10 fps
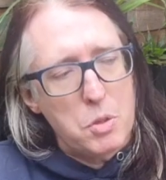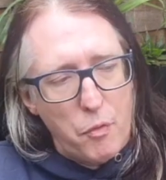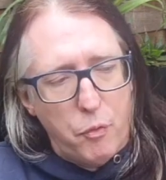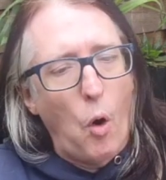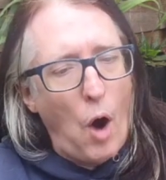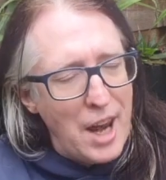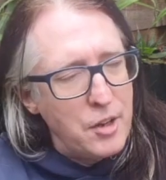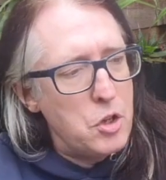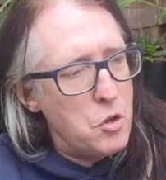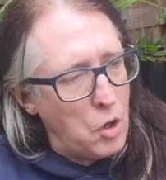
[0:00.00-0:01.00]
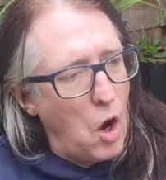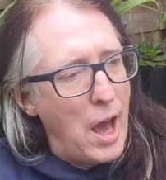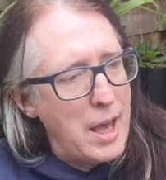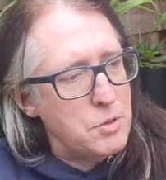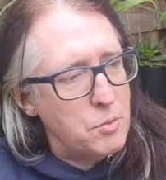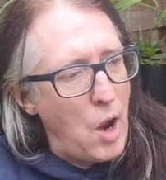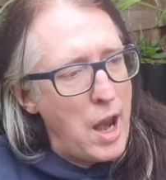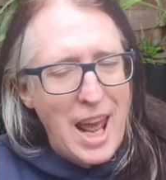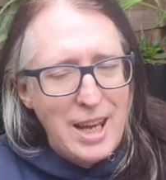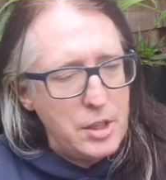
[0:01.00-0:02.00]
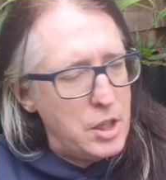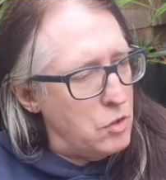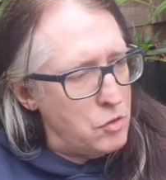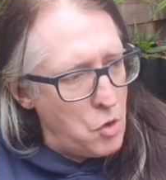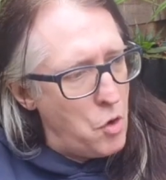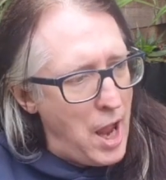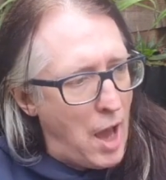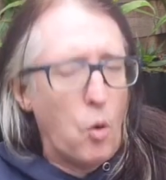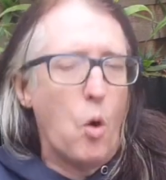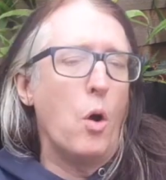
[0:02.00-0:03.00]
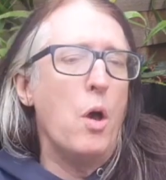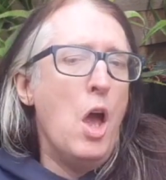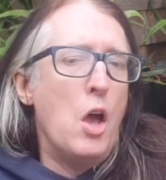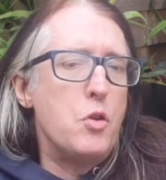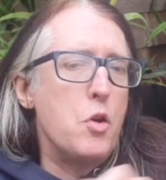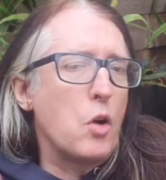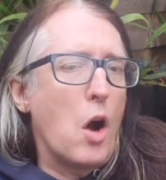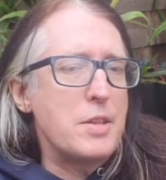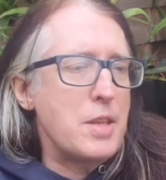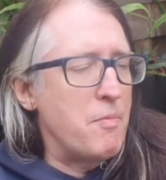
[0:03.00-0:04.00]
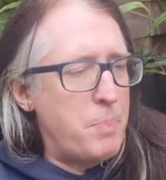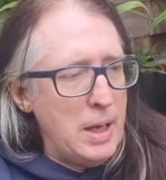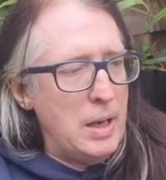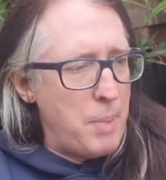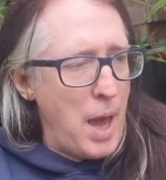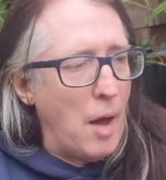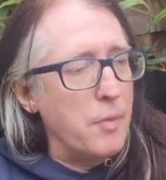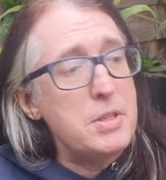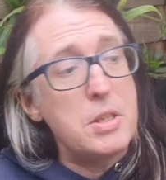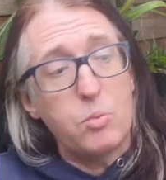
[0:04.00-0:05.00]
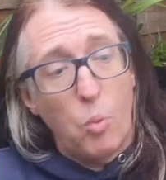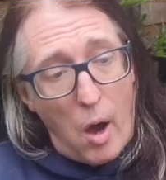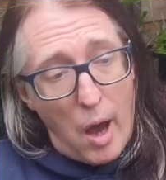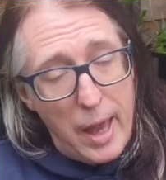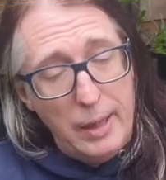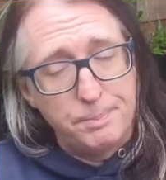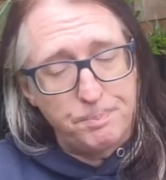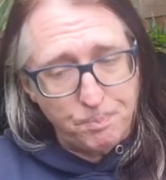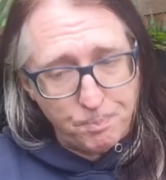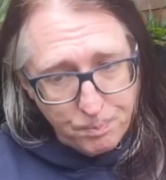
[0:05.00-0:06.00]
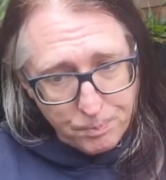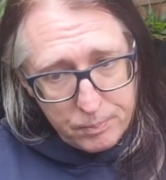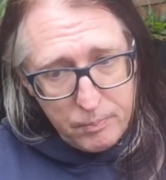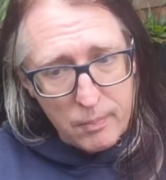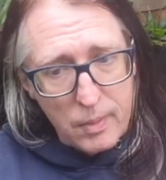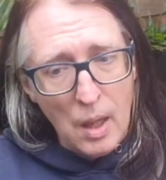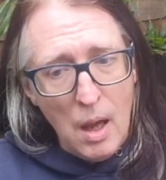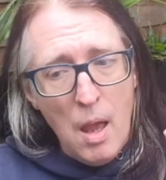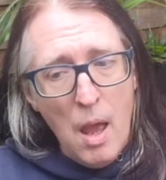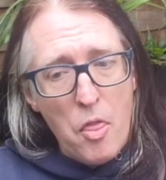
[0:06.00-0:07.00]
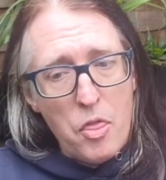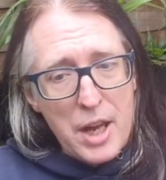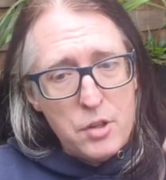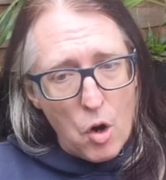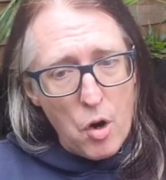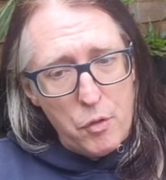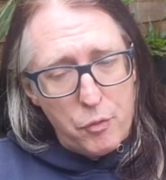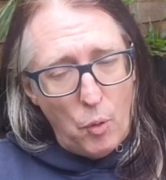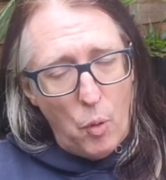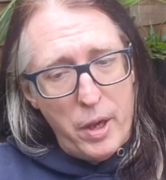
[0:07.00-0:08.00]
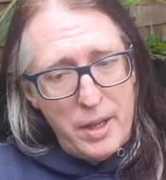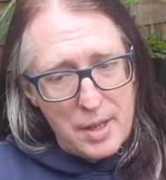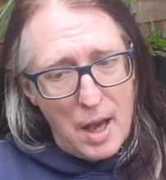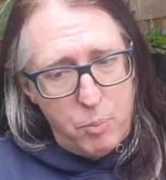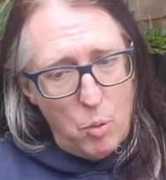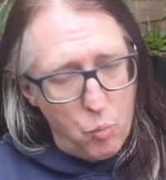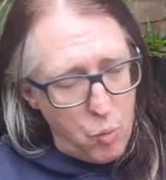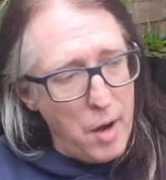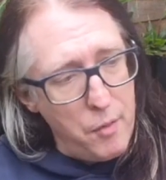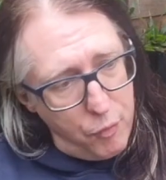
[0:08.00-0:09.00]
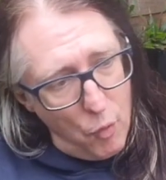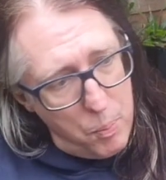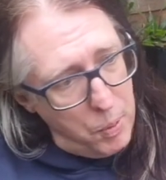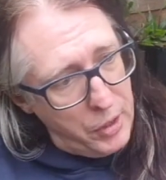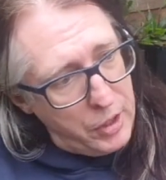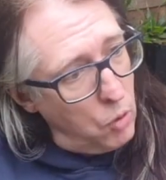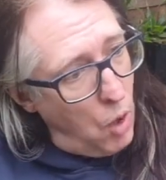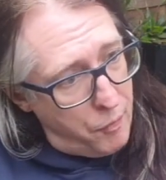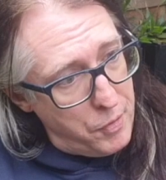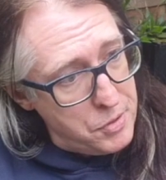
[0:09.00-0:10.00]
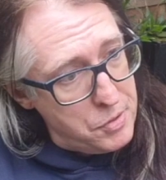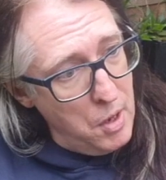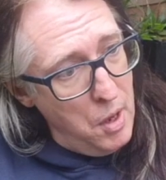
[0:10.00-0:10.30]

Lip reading: before under you guys, right? And it didn't turn out, or you guys have been in power. This is why they don't, for example, run for political office,